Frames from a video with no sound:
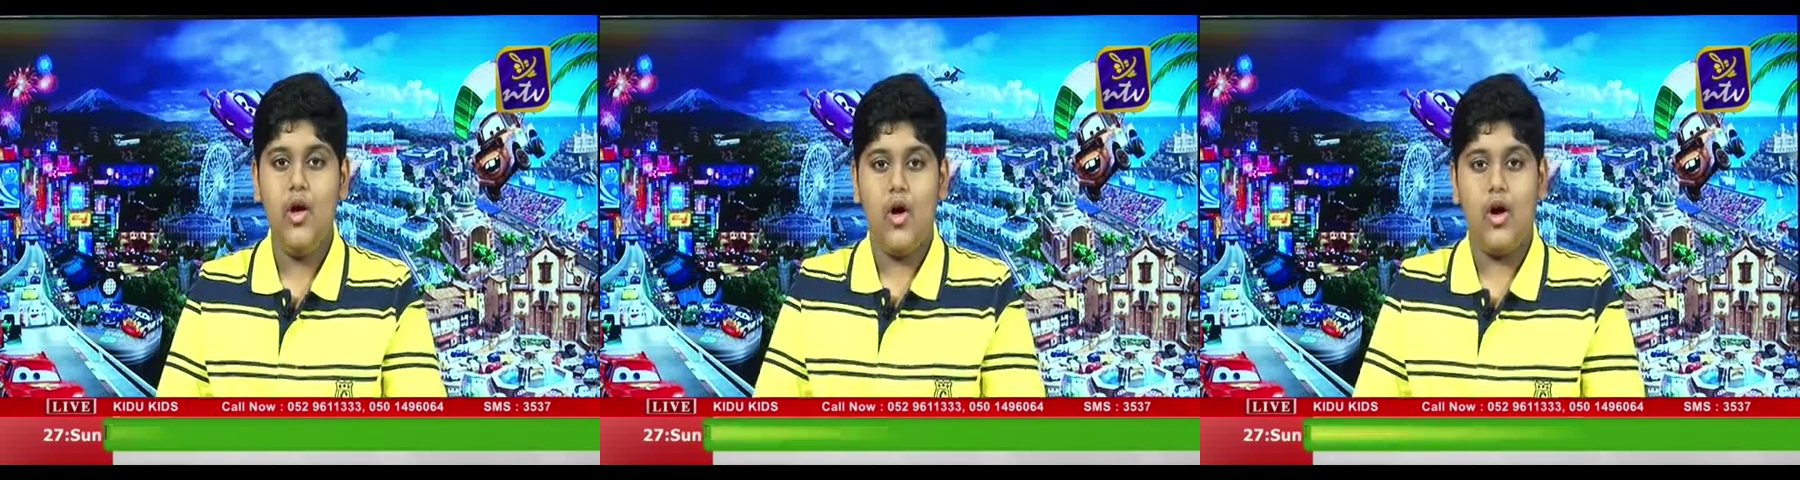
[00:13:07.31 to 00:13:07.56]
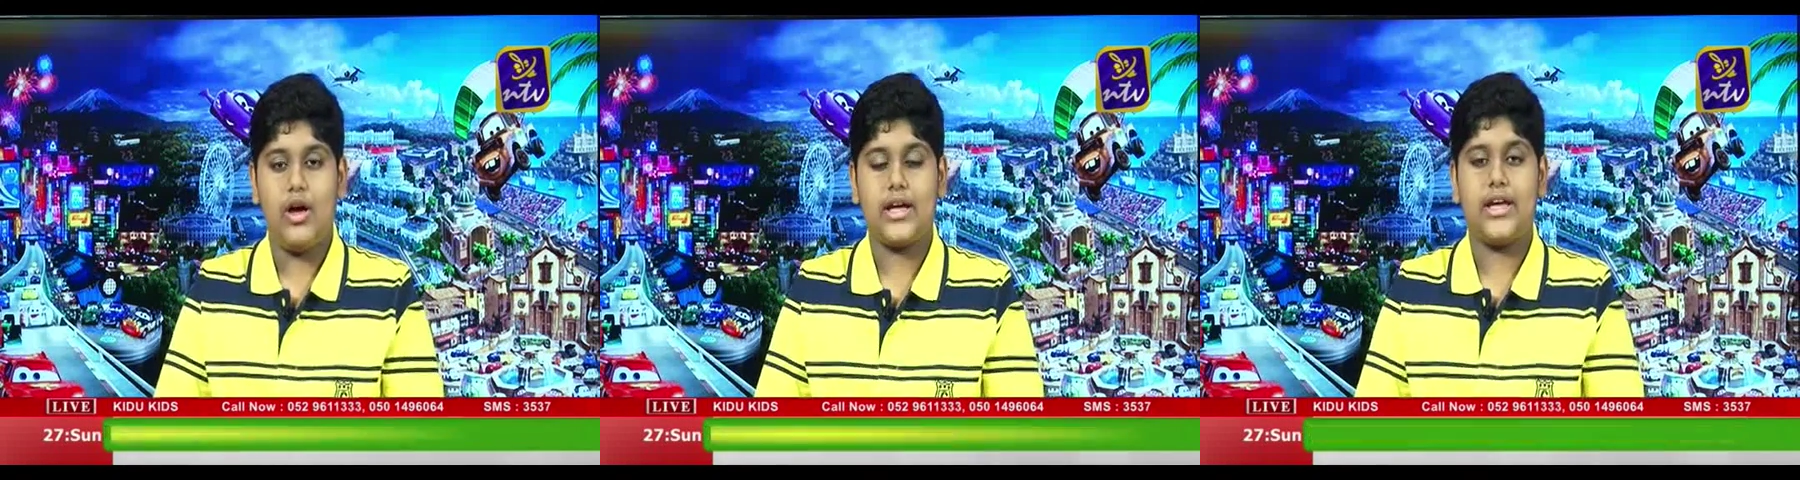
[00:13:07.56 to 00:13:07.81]

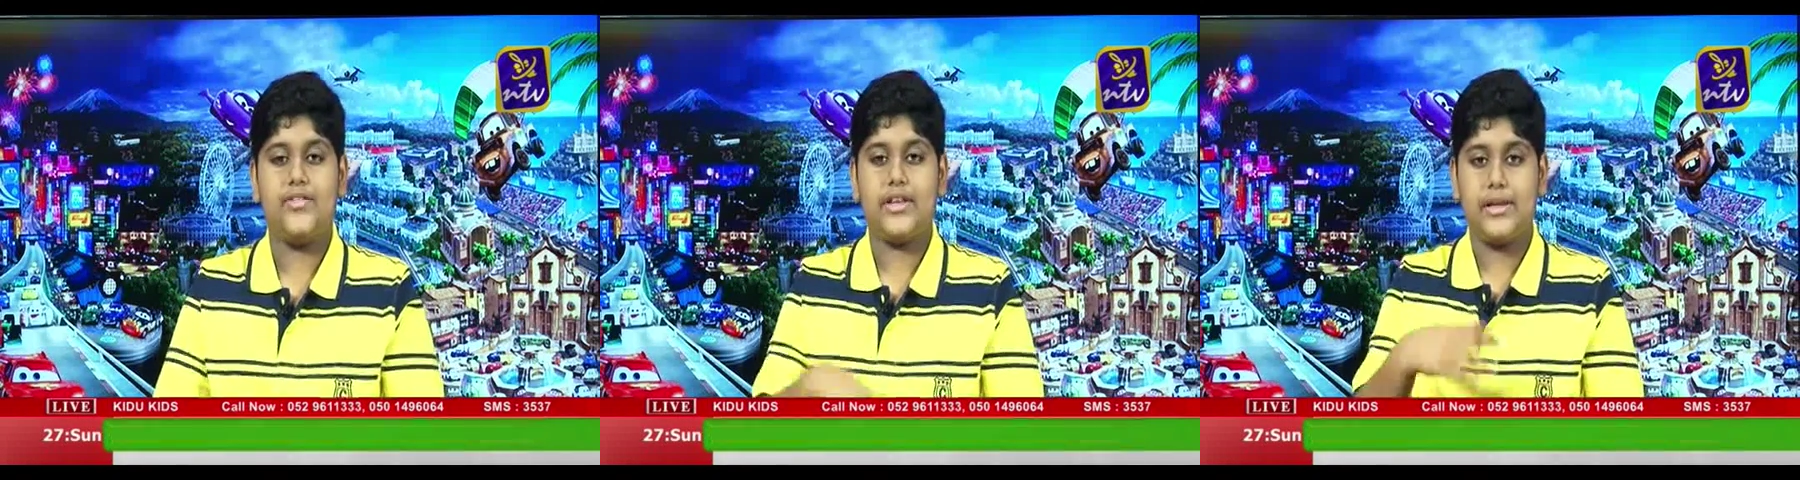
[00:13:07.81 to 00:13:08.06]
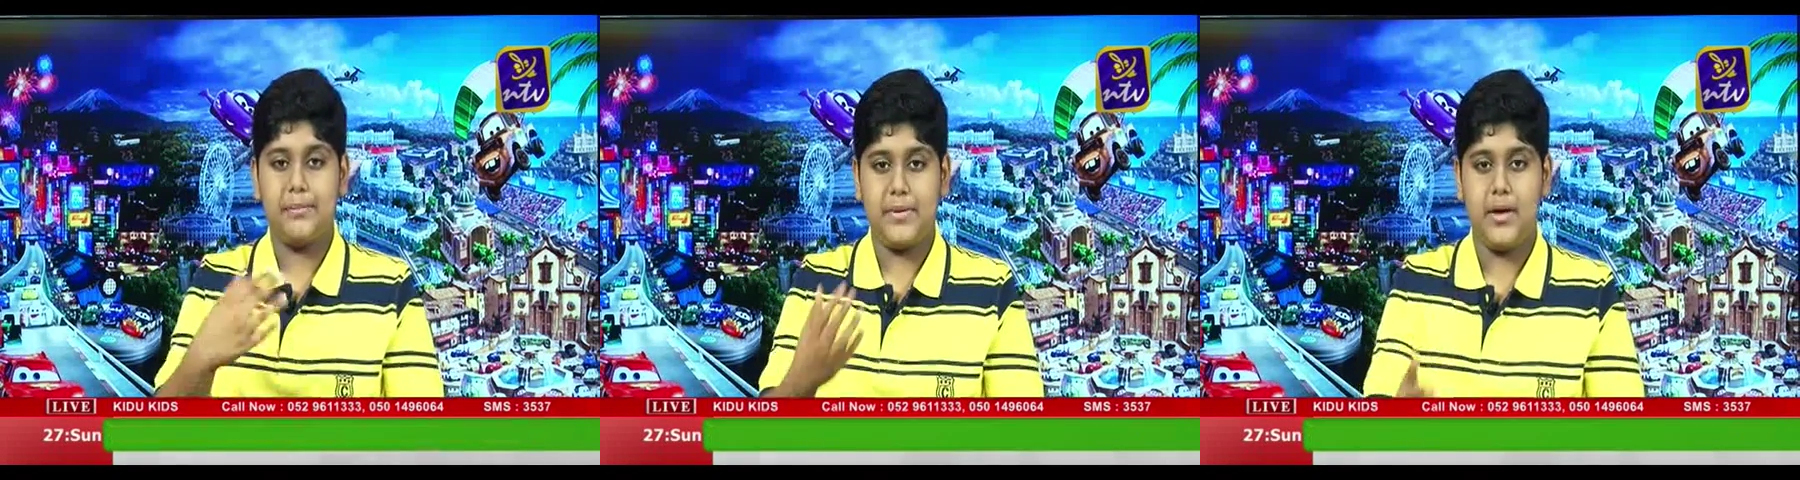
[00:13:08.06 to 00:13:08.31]
or giving
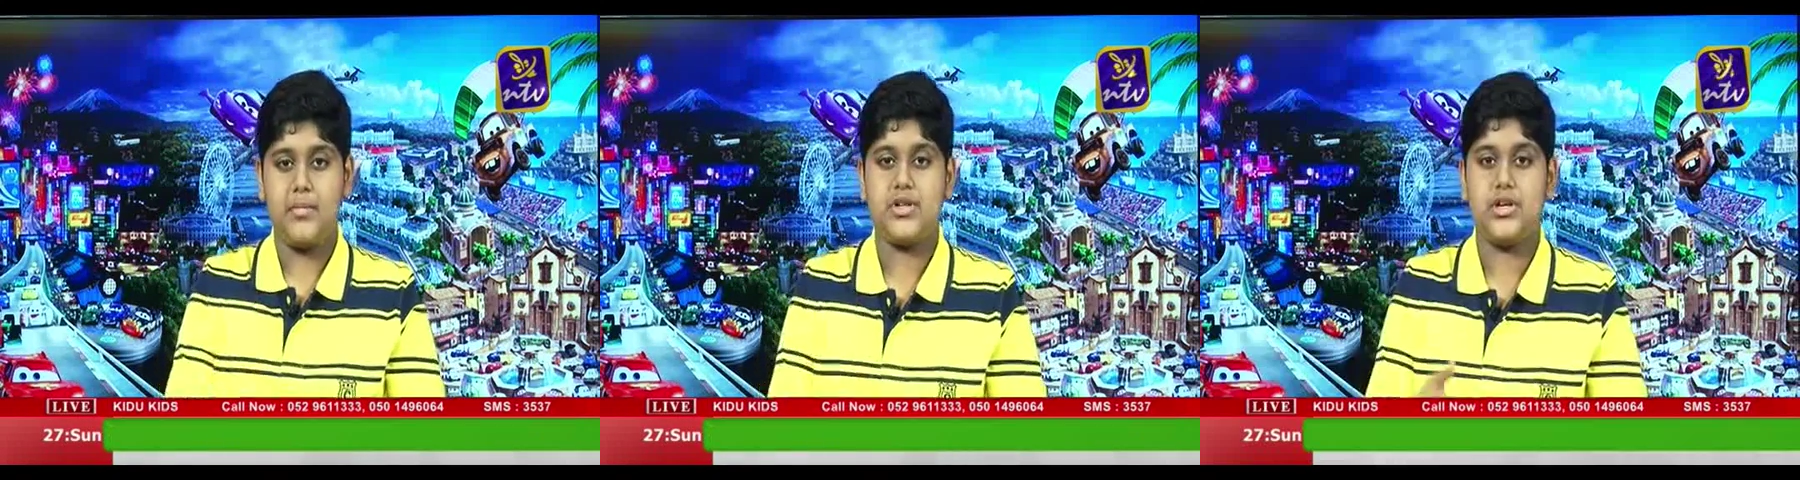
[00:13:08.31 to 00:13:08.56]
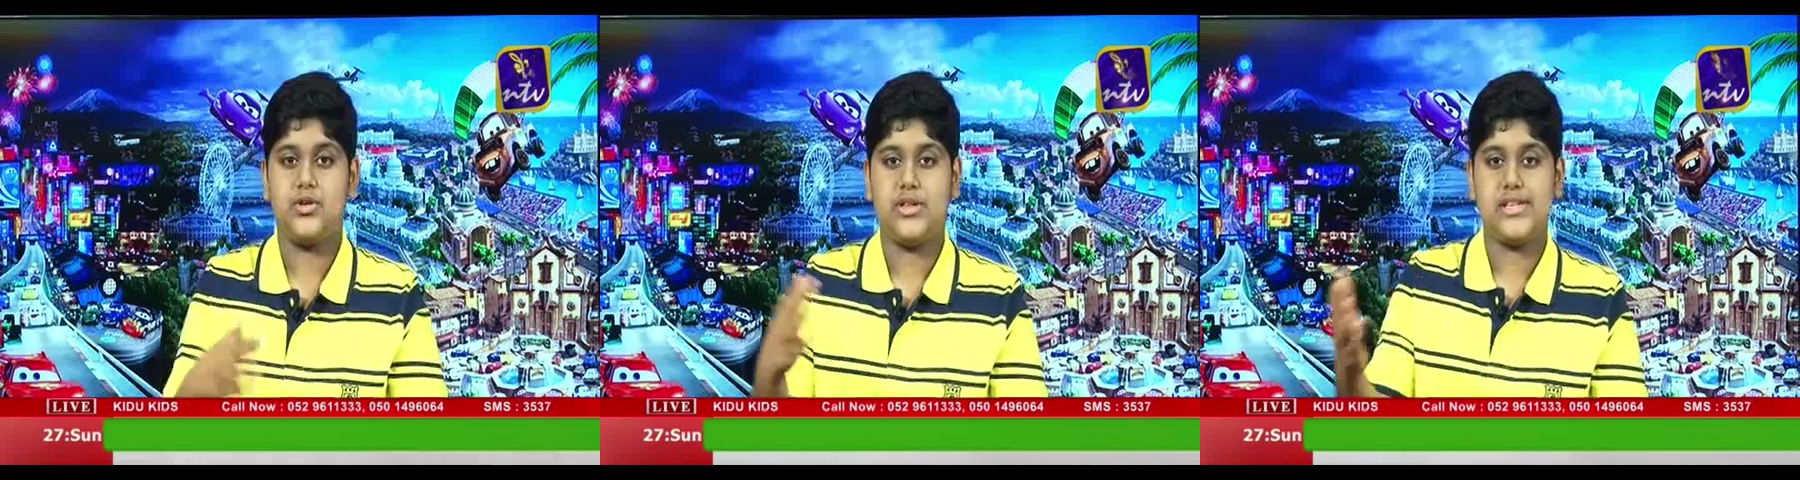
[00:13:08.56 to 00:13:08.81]
the
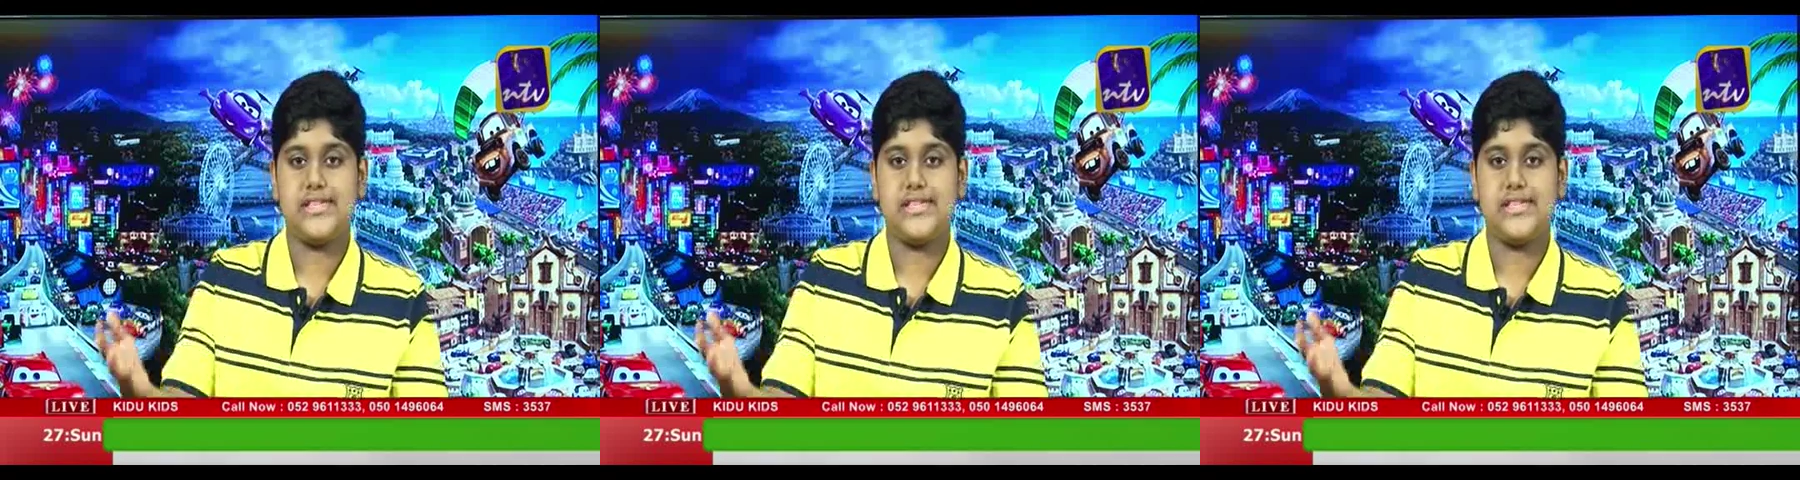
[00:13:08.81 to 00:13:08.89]
permission to the